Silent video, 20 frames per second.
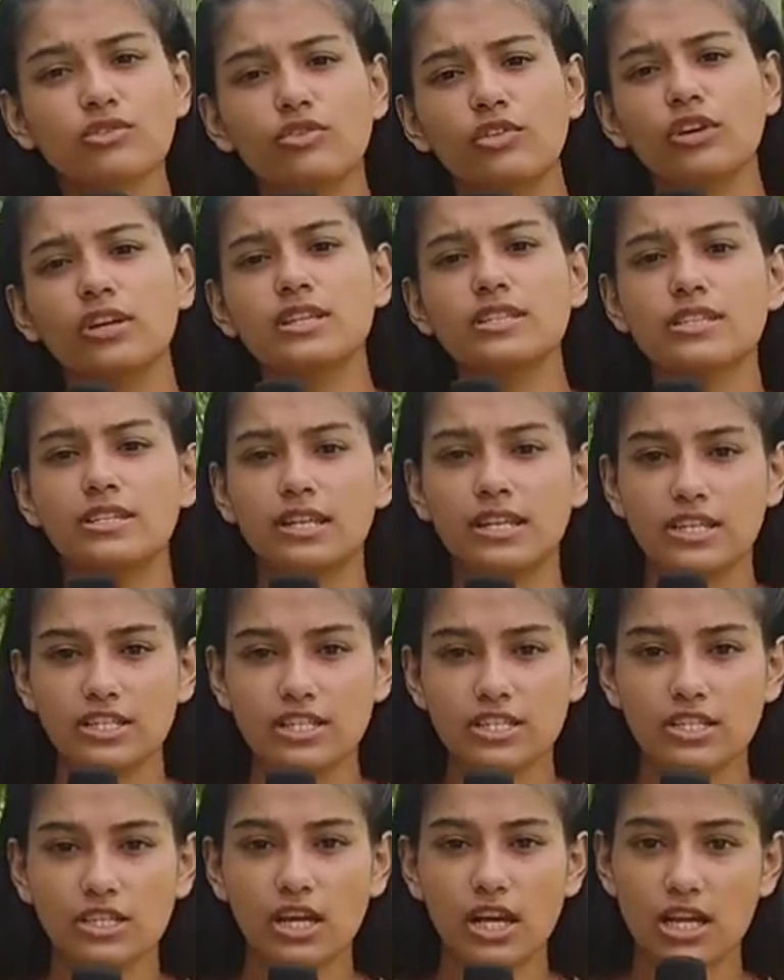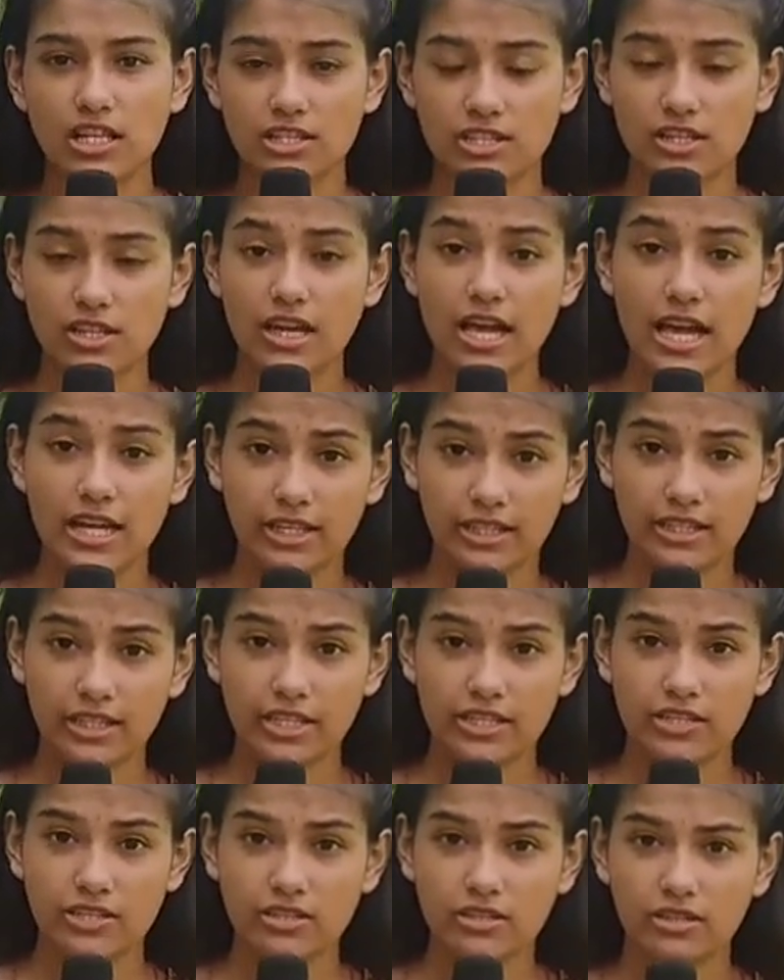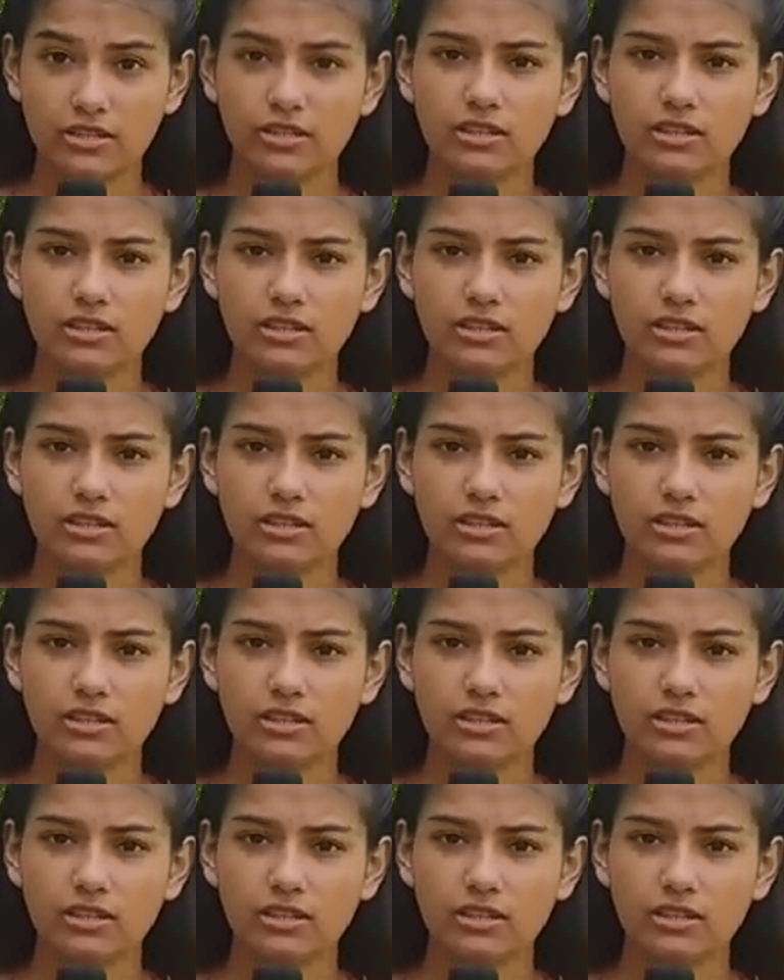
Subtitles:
for its rich cultural heritage.